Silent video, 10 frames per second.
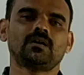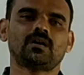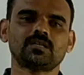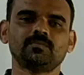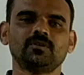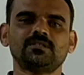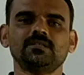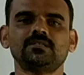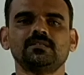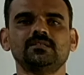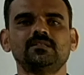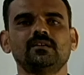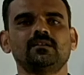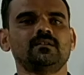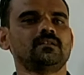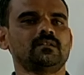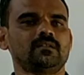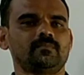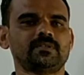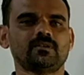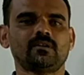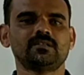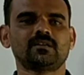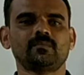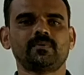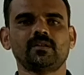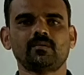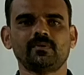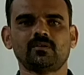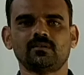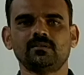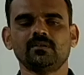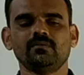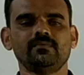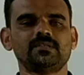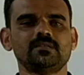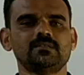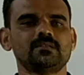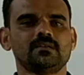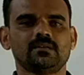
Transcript: osmosis is the physiological phenomenon which is